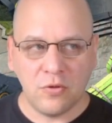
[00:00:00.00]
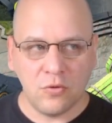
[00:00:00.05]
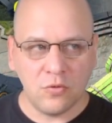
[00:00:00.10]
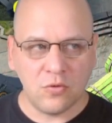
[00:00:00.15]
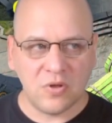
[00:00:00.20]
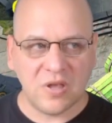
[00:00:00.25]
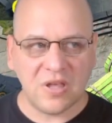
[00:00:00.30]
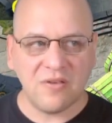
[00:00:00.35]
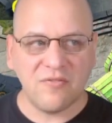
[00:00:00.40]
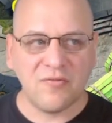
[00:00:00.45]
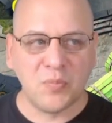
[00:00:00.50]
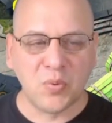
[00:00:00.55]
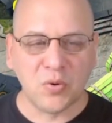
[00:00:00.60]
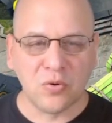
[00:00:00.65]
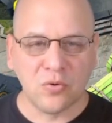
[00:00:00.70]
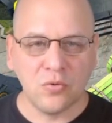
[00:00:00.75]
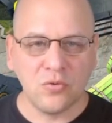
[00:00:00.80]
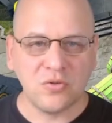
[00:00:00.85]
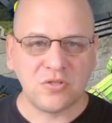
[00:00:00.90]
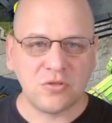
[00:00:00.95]
give
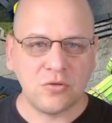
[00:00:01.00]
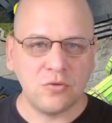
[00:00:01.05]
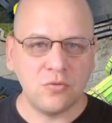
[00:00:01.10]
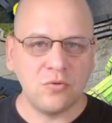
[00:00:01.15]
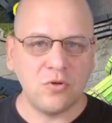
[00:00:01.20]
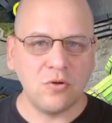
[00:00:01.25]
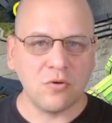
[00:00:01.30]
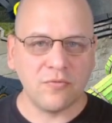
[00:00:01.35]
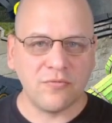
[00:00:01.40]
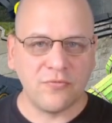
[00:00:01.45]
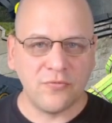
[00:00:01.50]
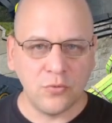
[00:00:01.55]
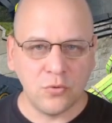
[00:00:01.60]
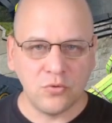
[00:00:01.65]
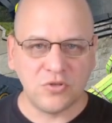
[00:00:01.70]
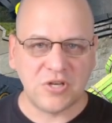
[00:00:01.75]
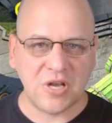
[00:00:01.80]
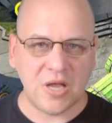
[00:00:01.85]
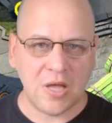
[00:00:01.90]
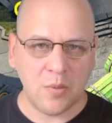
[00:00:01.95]
brews to your
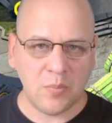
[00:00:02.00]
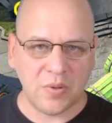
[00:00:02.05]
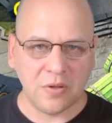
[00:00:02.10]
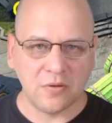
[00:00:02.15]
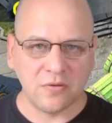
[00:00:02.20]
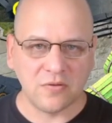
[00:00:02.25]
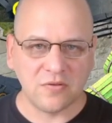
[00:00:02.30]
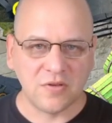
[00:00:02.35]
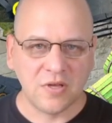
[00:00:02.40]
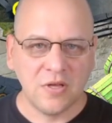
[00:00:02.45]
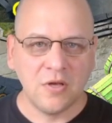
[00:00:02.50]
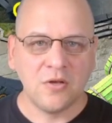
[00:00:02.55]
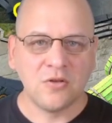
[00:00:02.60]
food champions.